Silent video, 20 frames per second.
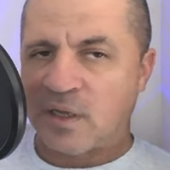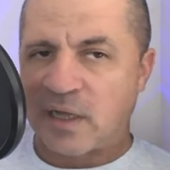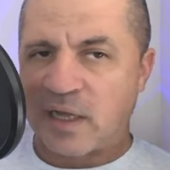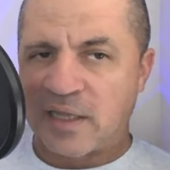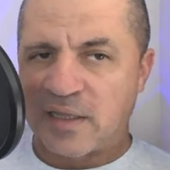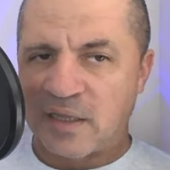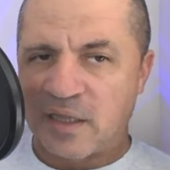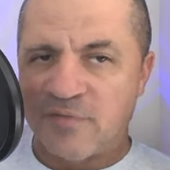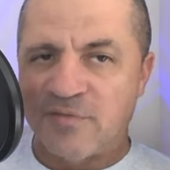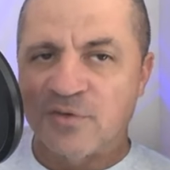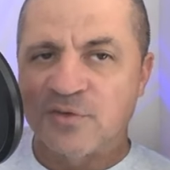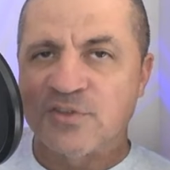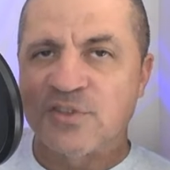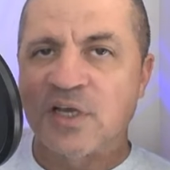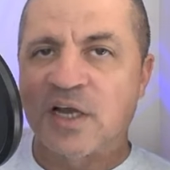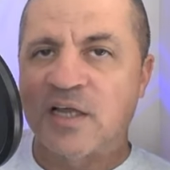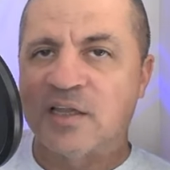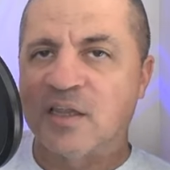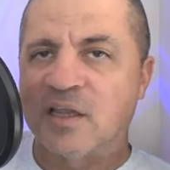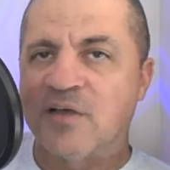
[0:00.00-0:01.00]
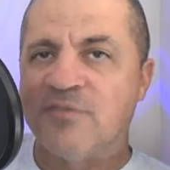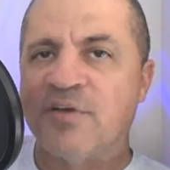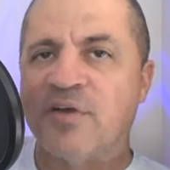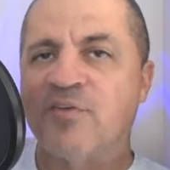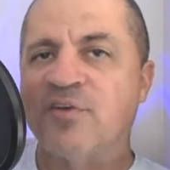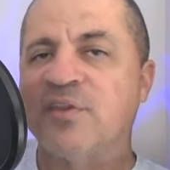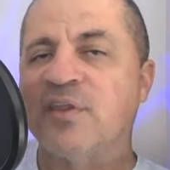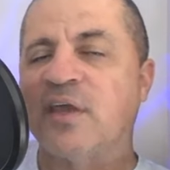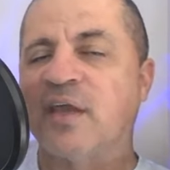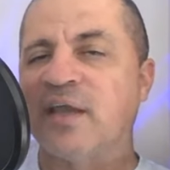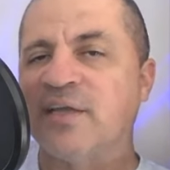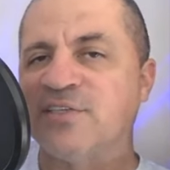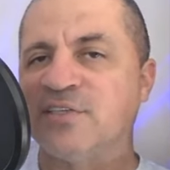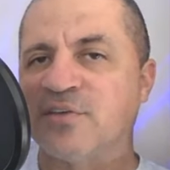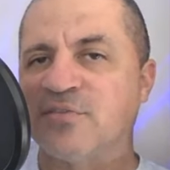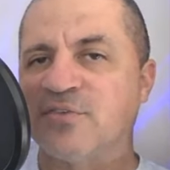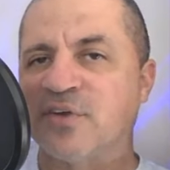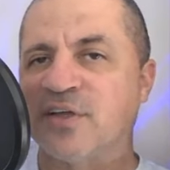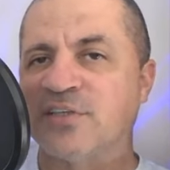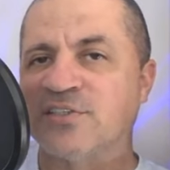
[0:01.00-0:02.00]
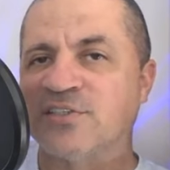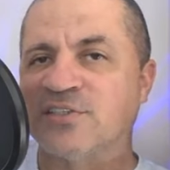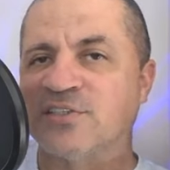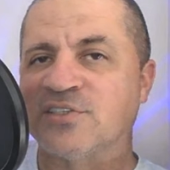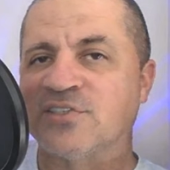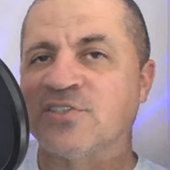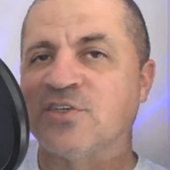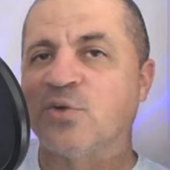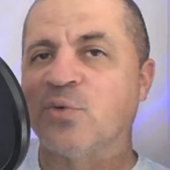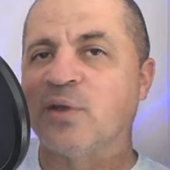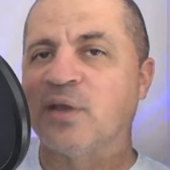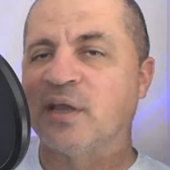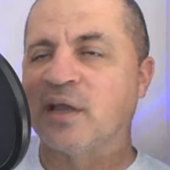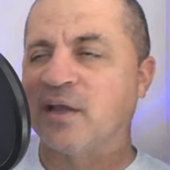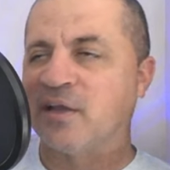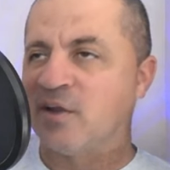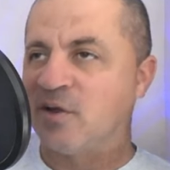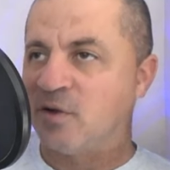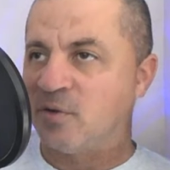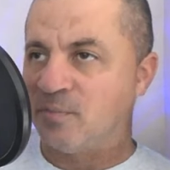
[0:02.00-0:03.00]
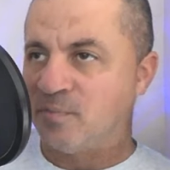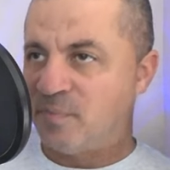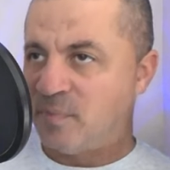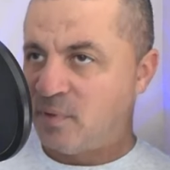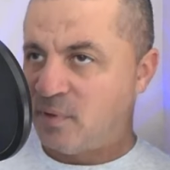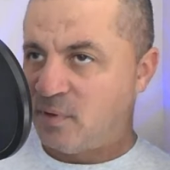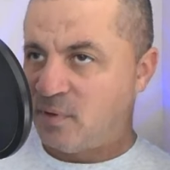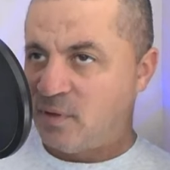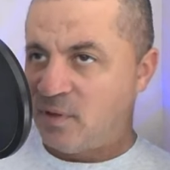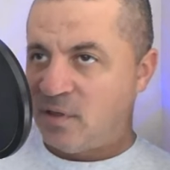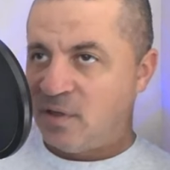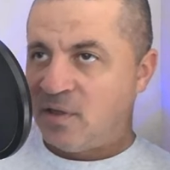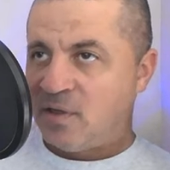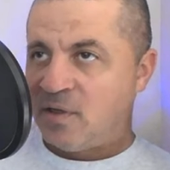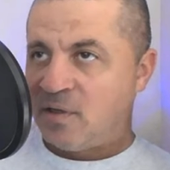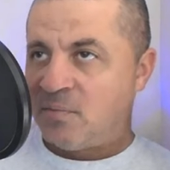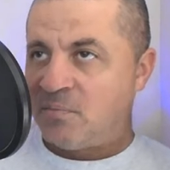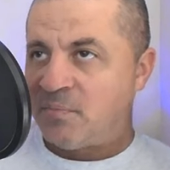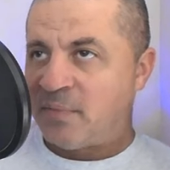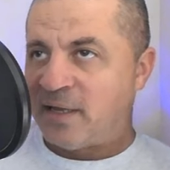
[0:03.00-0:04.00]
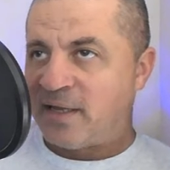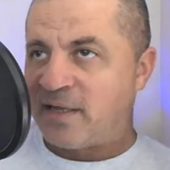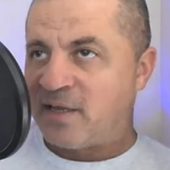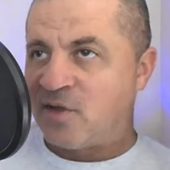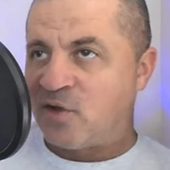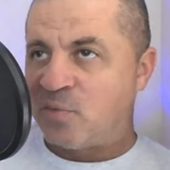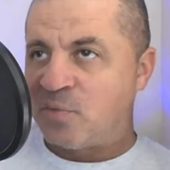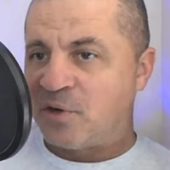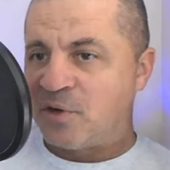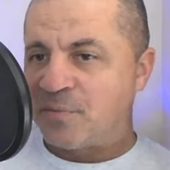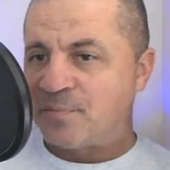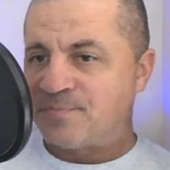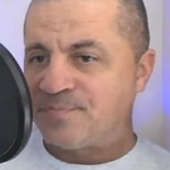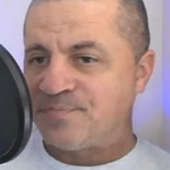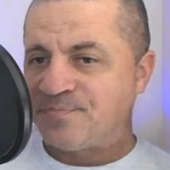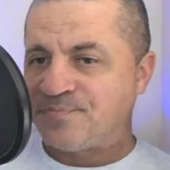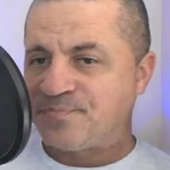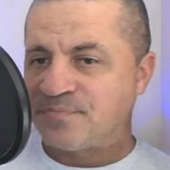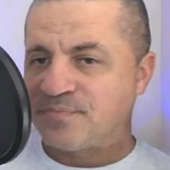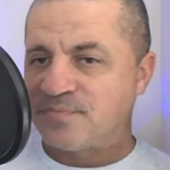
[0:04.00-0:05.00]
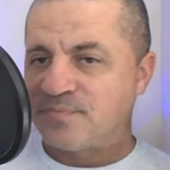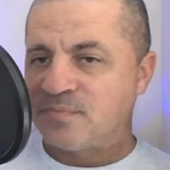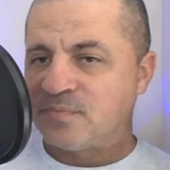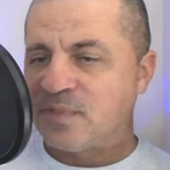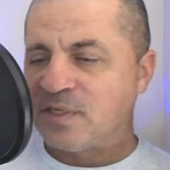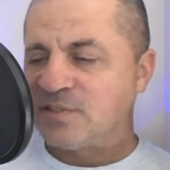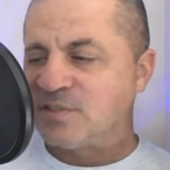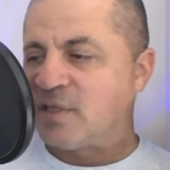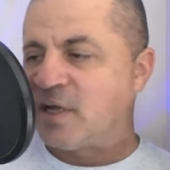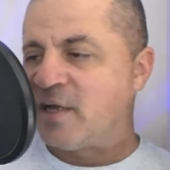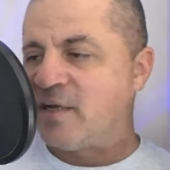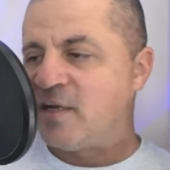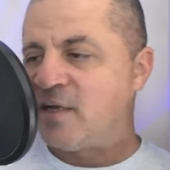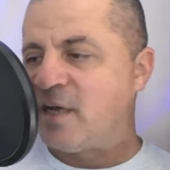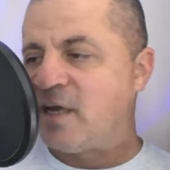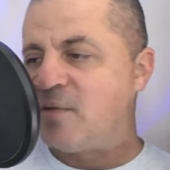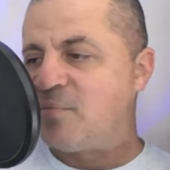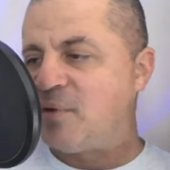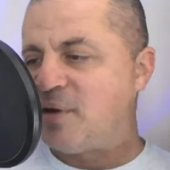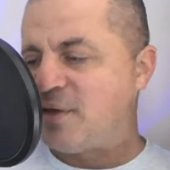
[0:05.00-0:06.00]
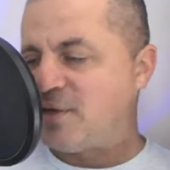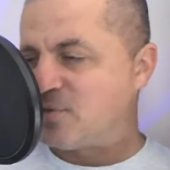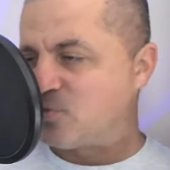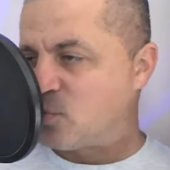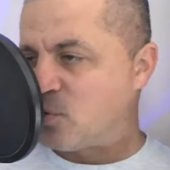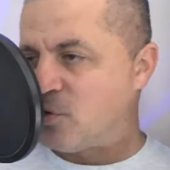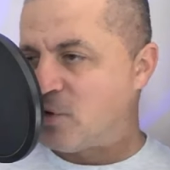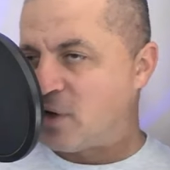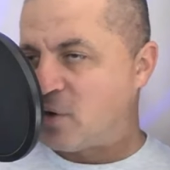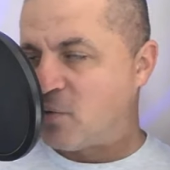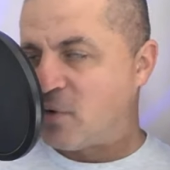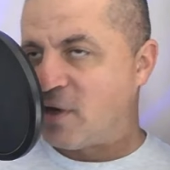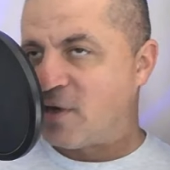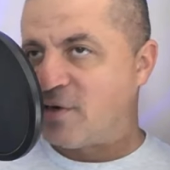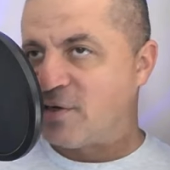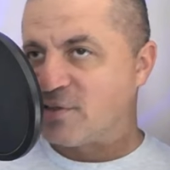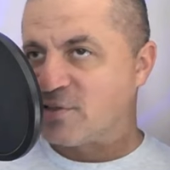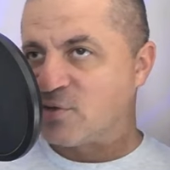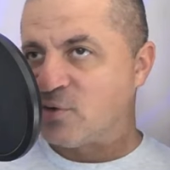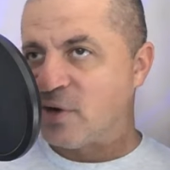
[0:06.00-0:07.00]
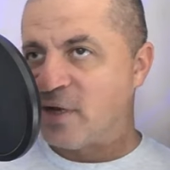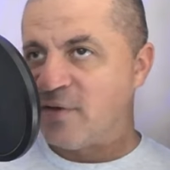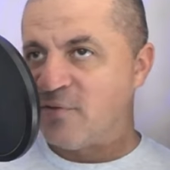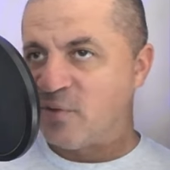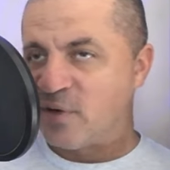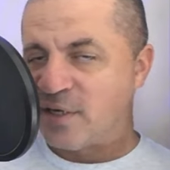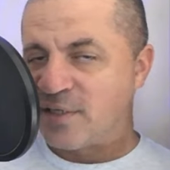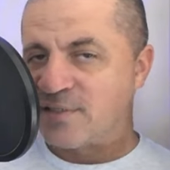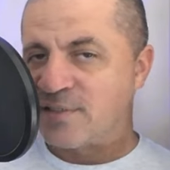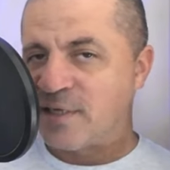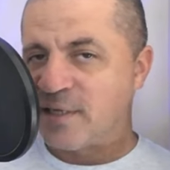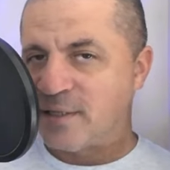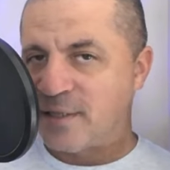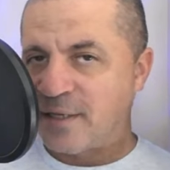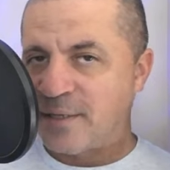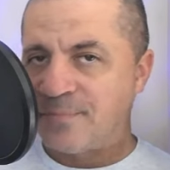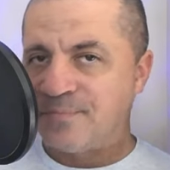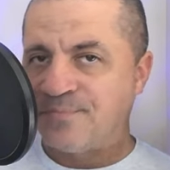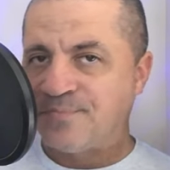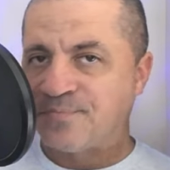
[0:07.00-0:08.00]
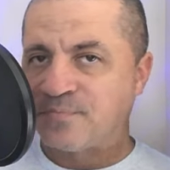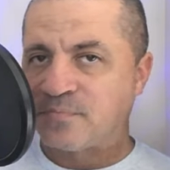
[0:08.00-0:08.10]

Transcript: I love I love everything AJ Francis is doing. I know Mike Gilbert is not dead, but he's rolling around in his grave when I say that.